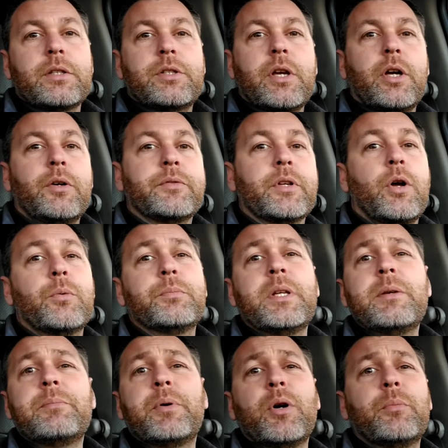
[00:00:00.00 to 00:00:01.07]
shelves at Home
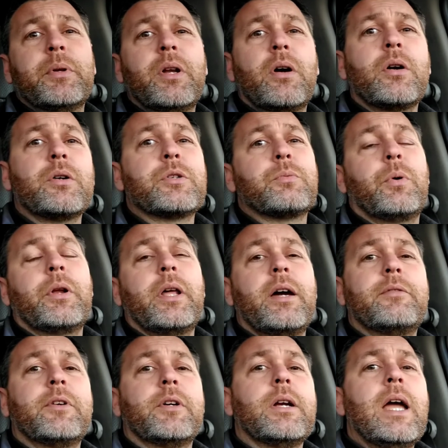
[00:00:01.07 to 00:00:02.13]
Depot, Menards,
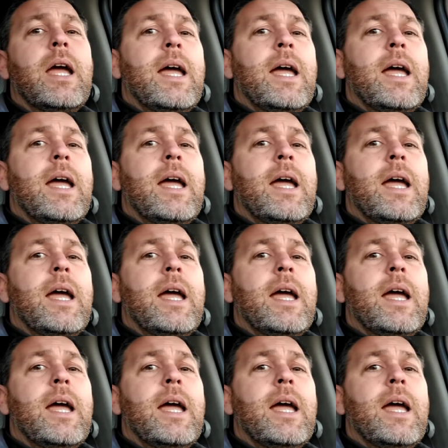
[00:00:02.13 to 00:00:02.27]
whatever,